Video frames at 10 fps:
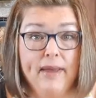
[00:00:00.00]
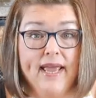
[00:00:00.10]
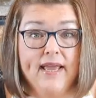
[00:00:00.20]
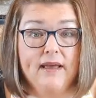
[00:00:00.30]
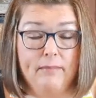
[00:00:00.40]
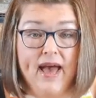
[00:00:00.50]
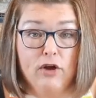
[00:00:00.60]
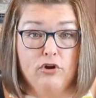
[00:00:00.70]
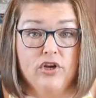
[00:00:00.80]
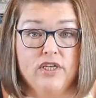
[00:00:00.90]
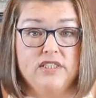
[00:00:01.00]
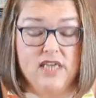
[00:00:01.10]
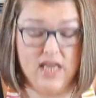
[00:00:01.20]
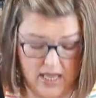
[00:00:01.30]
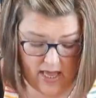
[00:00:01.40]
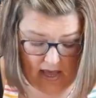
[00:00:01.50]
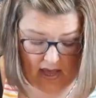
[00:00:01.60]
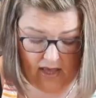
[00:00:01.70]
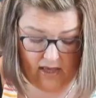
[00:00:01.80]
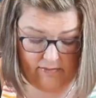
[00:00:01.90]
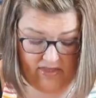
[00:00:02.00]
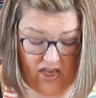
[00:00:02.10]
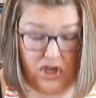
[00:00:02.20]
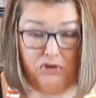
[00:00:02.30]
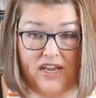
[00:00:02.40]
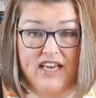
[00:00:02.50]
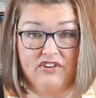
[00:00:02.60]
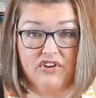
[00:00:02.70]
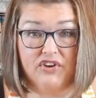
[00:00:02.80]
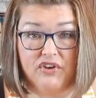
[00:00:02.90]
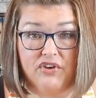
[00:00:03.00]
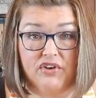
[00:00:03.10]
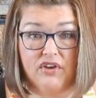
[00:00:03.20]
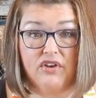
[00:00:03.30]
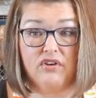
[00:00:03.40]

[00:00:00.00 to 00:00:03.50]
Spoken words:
bake a pie crust that you need to cook